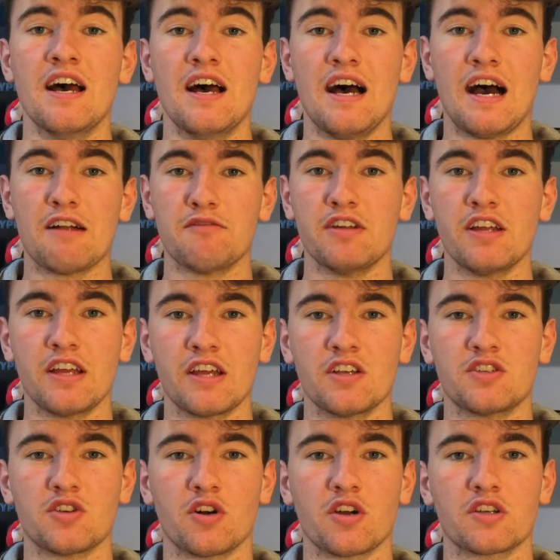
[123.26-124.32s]
I really
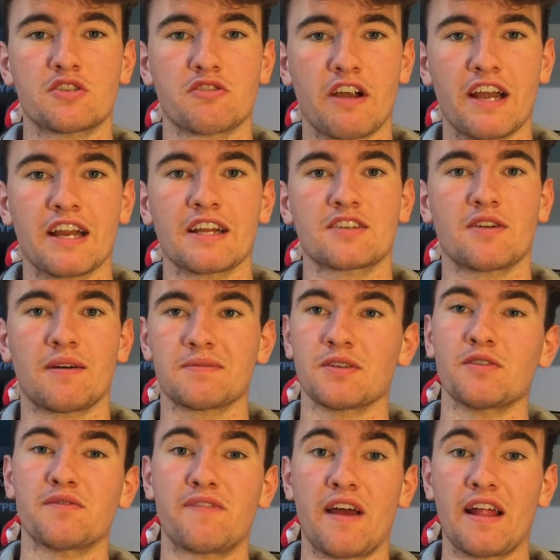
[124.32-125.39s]
enjoy training to absolute
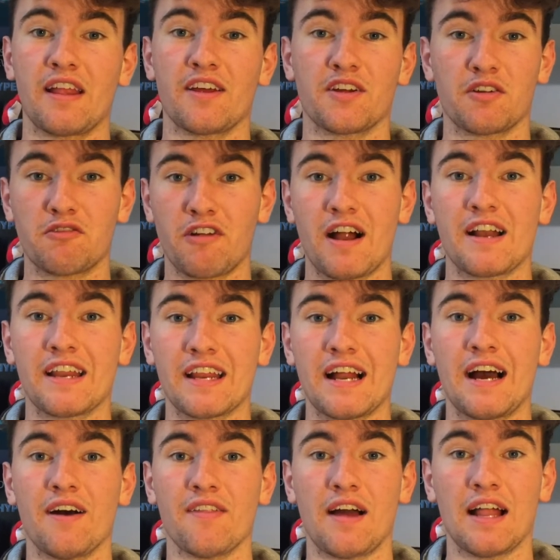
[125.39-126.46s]
failure and grinding
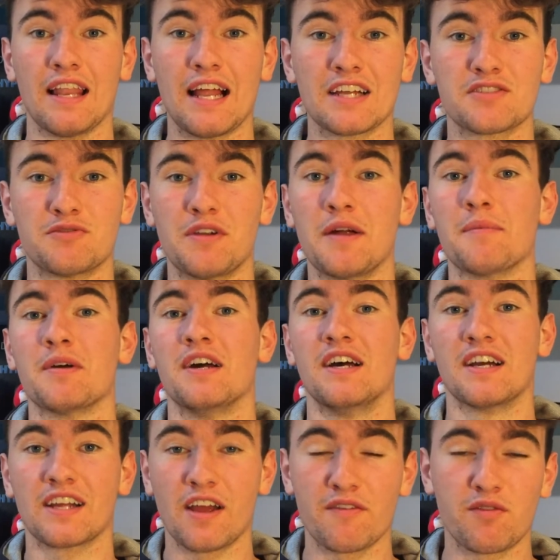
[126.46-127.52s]
out that last rep,
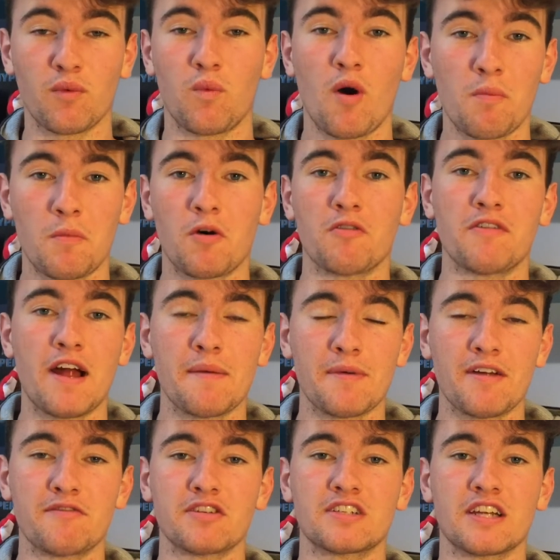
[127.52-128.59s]
going for one more rep
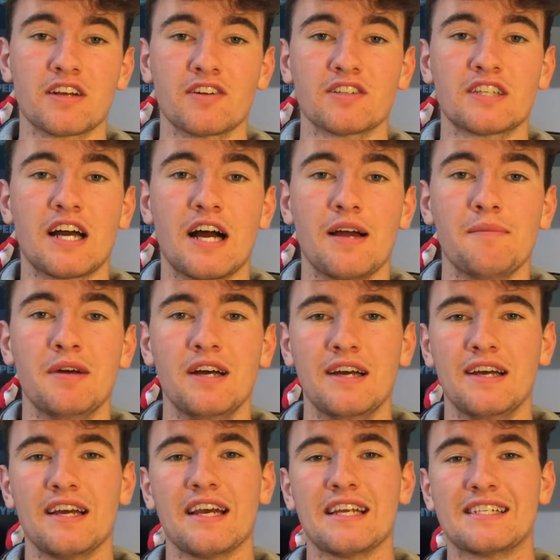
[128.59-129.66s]
every single time.
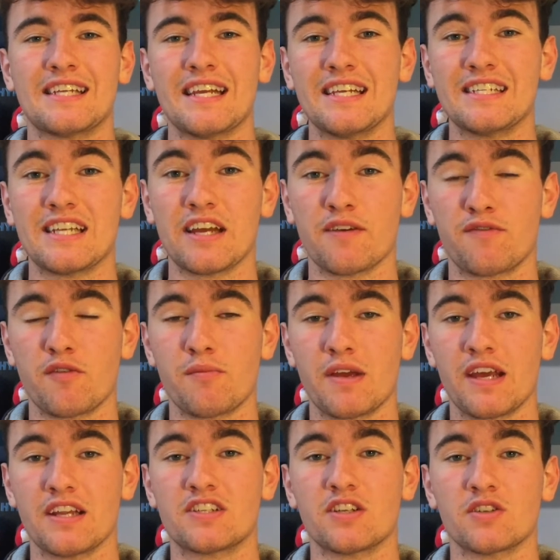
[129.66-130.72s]
It's easier for
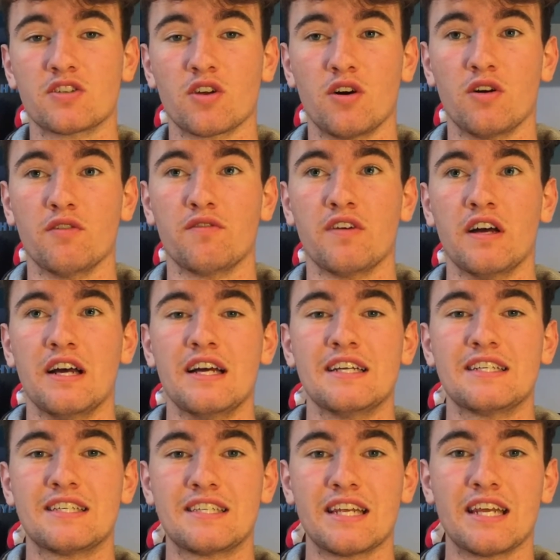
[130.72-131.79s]
me to sort of
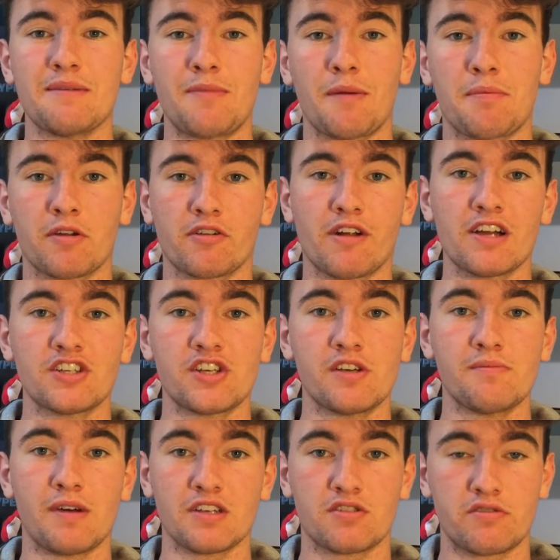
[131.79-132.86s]
see my progression,
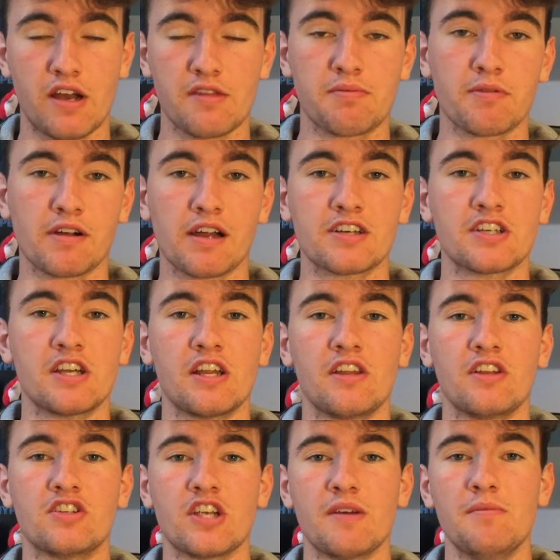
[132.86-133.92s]
my strength progression in the
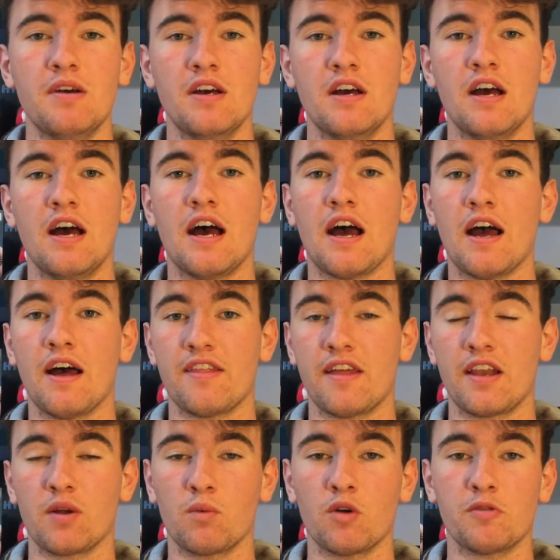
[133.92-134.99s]
gym, than
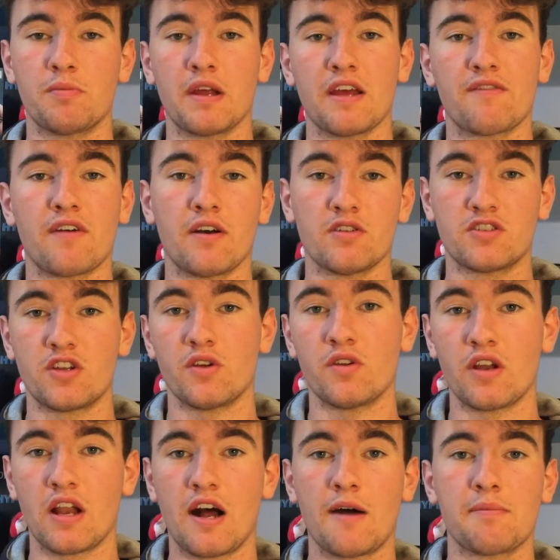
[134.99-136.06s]
it would be if I was doing
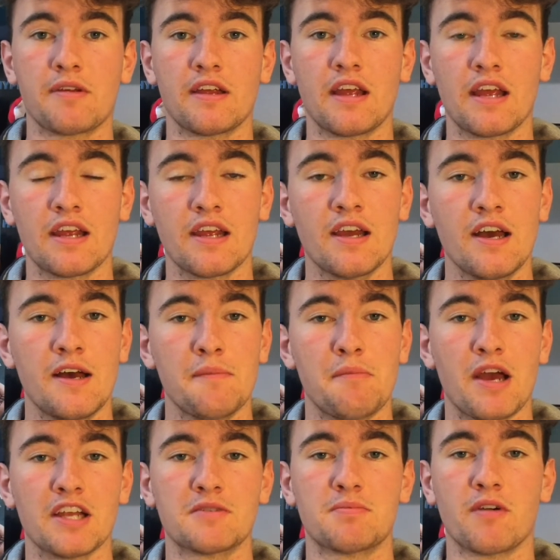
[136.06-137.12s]
an RPE
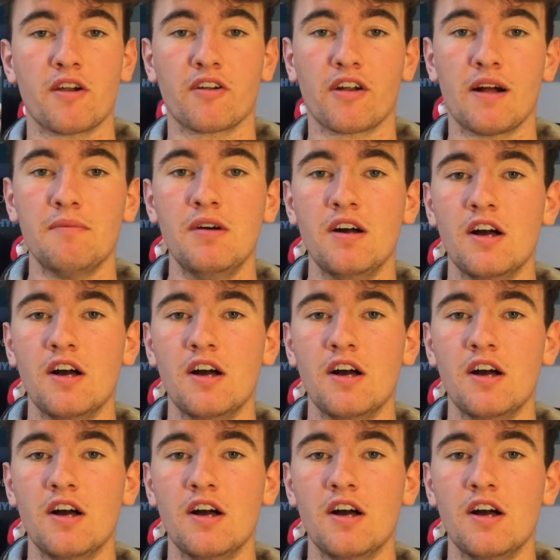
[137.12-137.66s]
based program.